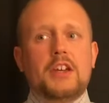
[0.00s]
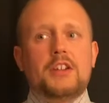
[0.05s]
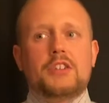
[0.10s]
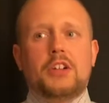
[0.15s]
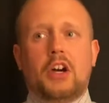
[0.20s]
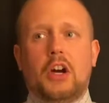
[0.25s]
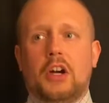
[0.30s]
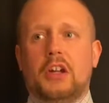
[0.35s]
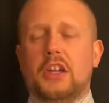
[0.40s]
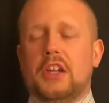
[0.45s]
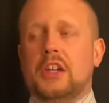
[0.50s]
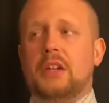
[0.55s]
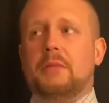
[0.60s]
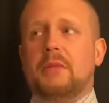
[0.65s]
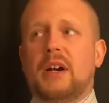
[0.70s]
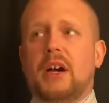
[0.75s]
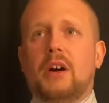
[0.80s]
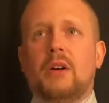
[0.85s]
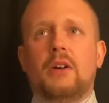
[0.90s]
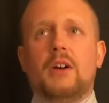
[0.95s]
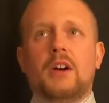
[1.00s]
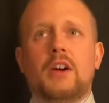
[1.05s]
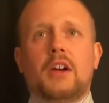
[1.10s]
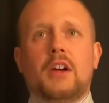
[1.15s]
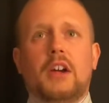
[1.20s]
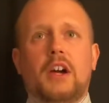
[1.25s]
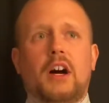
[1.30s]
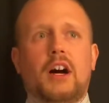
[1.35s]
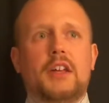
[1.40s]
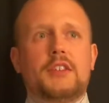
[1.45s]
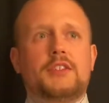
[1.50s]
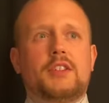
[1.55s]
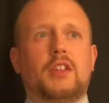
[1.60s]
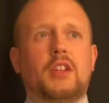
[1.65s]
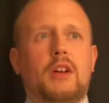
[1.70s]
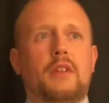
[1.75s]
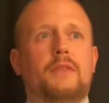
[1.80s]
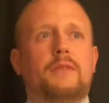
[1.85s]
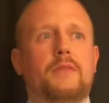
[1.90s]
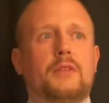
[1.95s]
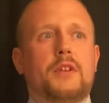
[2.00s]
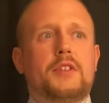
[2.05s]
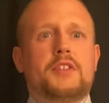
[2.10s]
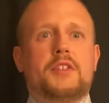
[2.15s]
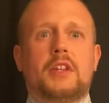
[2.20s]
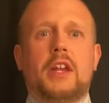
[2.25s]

talking about God's love for us